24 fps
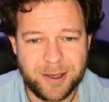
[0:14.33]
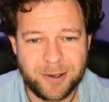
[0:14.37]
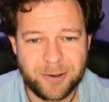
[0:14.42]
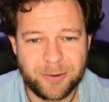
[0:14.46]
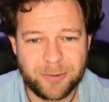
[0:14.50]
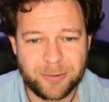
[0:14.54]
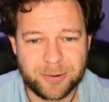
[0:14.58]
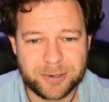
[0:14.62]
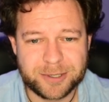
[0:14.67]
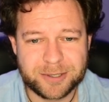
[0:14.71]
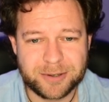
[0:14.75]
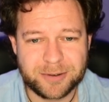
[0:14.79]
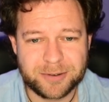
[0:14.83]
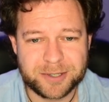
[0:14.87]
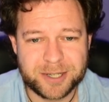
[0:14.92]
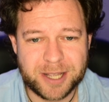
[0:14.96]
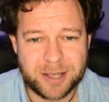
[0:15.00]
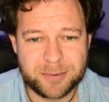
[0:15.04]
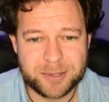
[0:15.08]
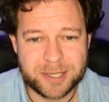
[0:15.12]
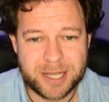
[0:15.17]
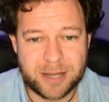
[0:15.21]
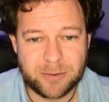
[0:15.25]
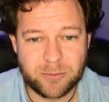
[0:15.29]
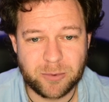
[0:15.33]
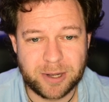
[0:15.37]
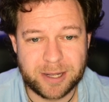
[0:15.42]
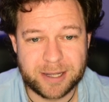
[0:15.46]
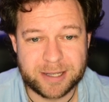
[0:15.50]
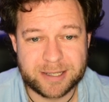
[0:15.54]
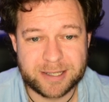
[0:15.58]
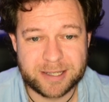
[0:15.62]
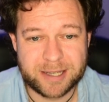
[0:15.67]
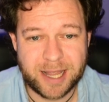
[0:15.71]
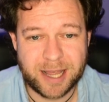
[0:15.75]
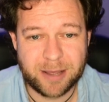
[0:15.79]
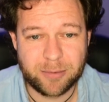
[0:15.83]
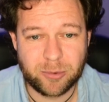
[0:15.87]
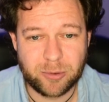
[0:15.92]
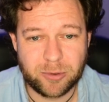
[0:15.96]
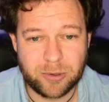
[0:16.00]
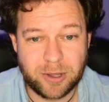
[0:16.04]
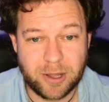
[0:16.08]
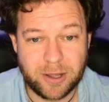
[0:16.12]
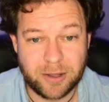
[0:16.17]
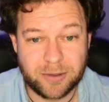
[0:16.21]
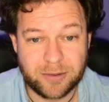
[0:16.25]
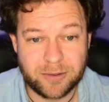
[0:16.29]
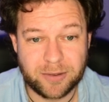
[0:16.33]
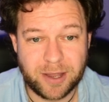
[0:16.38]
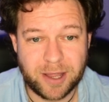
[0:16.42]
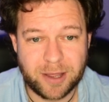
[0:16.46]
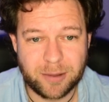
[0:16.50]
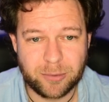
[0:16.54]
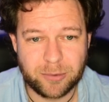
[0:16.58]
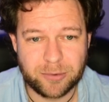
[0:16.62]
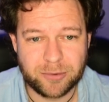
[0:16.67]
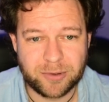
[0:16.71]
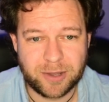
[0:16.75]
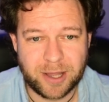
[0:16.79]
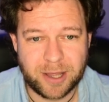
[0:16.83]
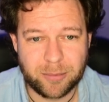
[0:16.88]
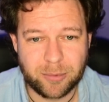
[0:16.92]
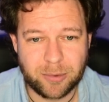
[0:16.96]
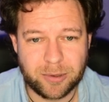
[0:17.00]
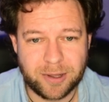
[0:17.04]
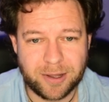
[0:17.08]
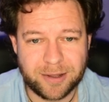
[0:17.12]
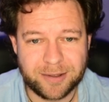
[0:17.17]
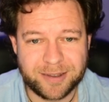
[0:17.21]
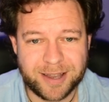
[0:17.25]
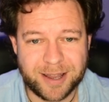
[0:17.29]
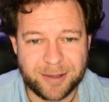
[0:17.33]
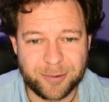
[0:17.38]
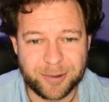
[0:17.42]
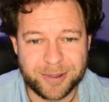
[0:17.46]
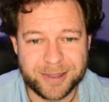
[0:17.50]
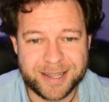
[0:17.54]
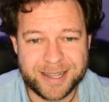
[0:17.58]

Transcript: What sort of shape is that? Well, it's stable, unstable, stable, unstable.